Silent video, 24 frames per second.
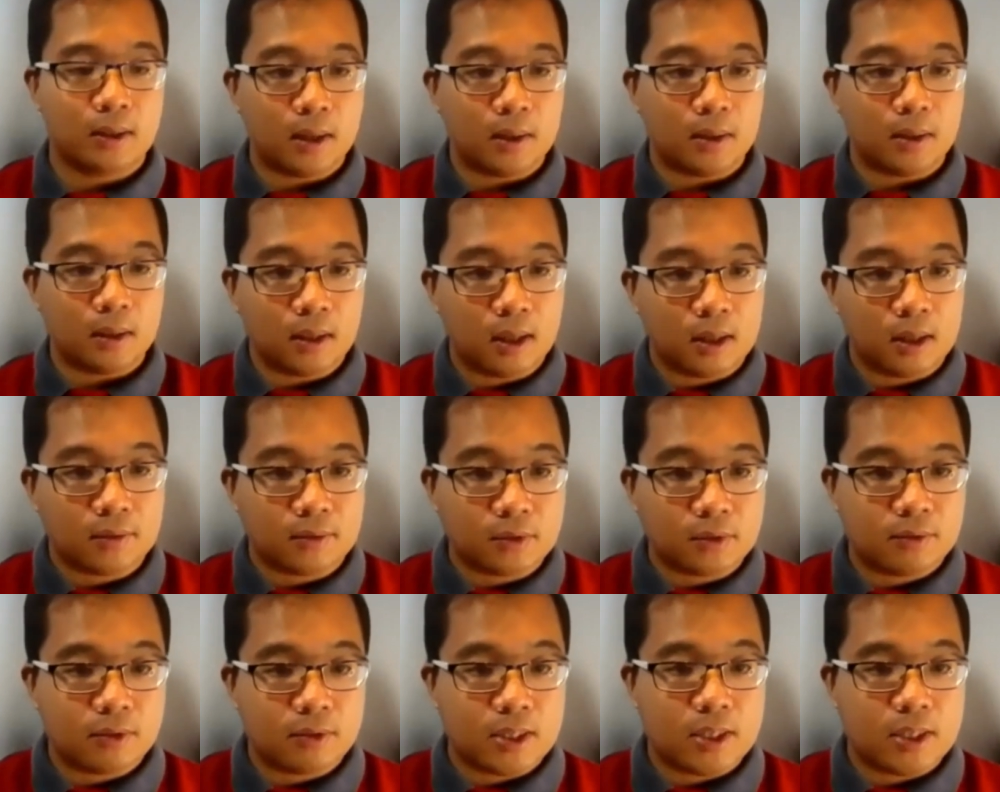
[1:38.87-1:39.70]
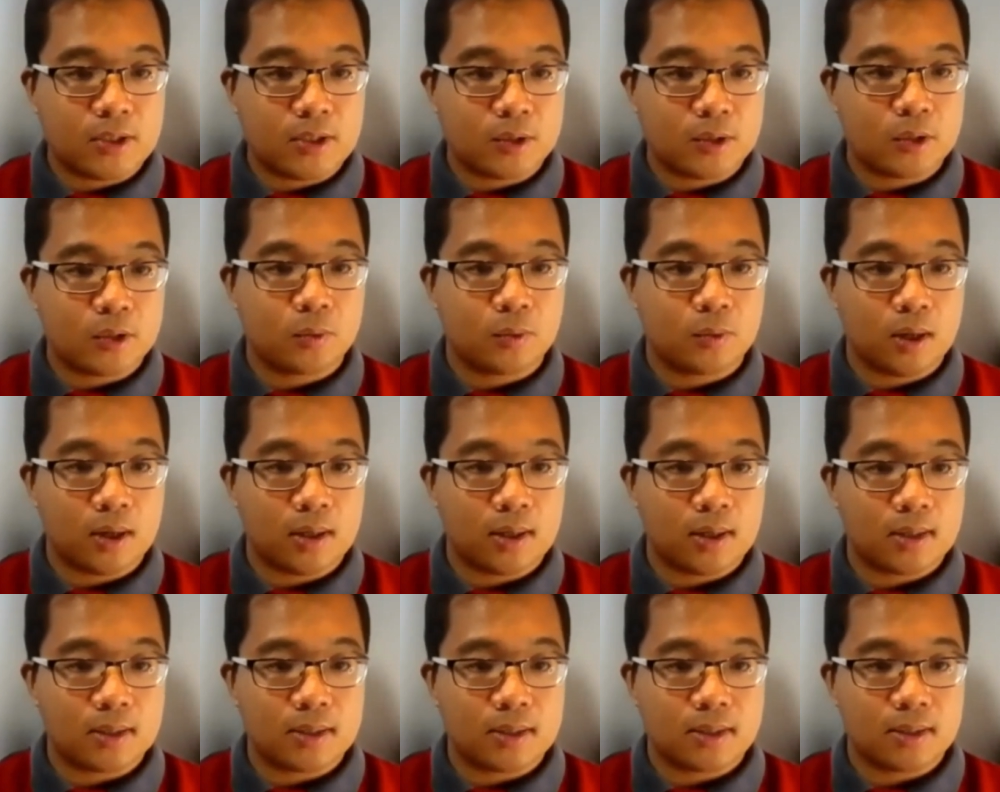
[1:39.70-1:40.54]
A lot of the research
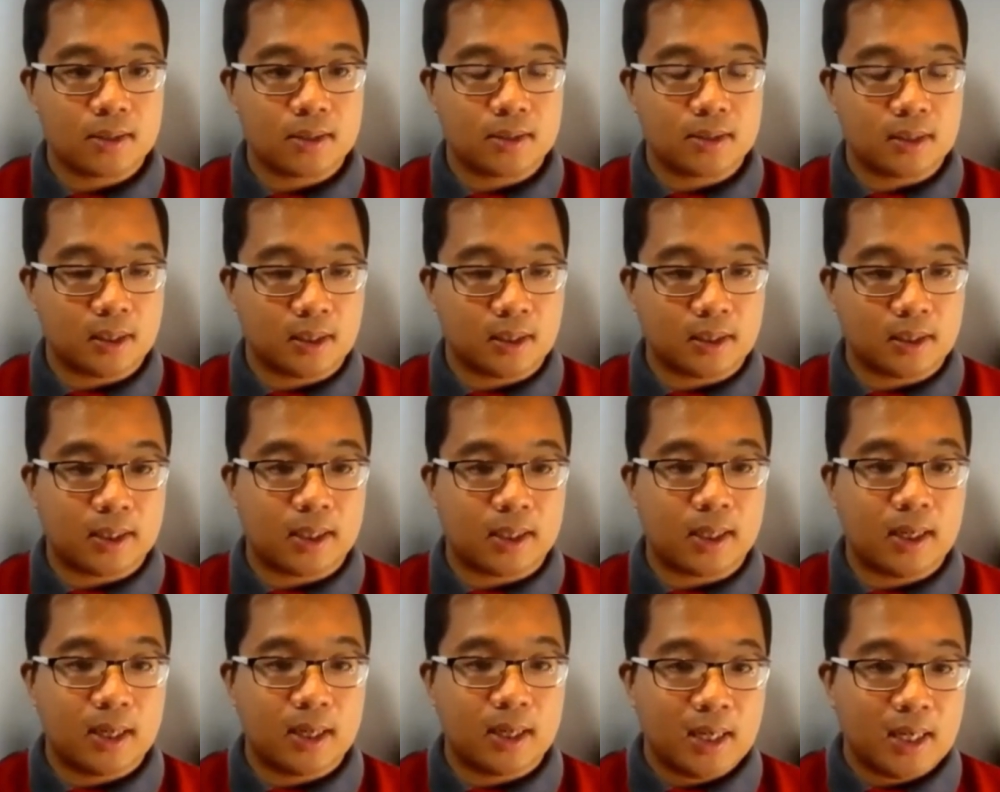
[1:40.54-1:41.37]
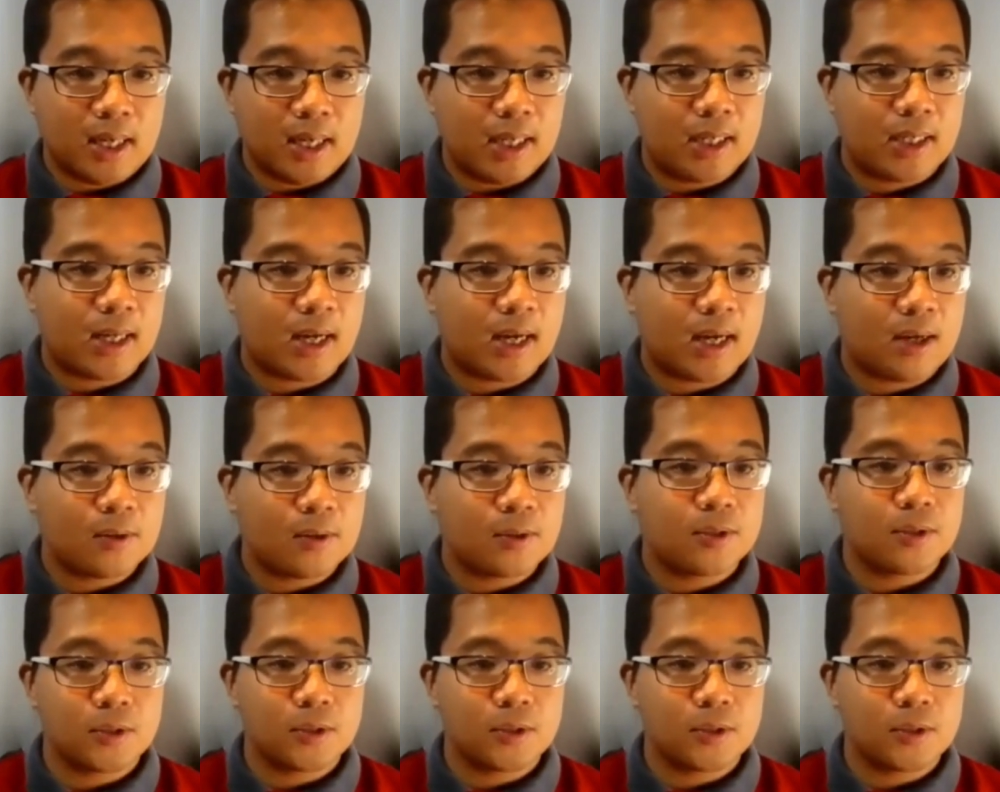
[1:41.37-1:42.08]
was done in-house.